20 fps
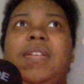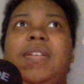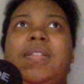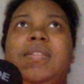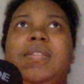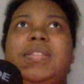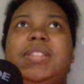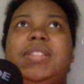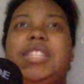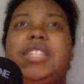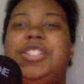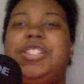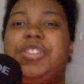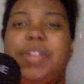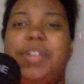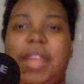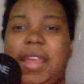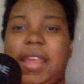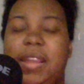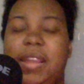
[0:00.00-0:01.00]
Sister
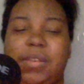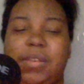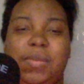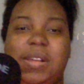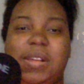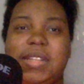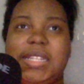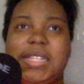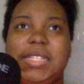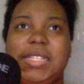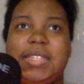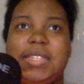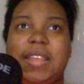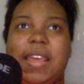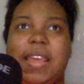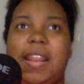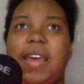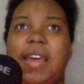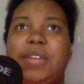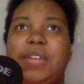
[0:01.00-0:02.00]
Anne was
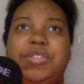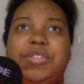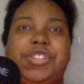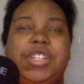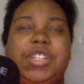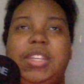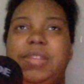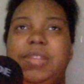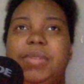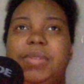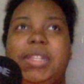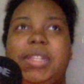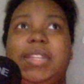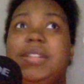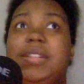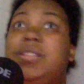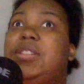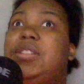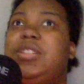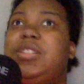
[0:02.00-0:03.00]
and how she related
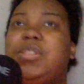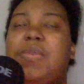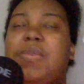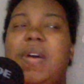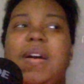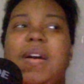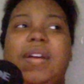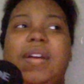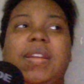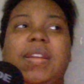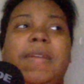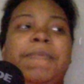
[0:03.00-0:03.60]
to the squad.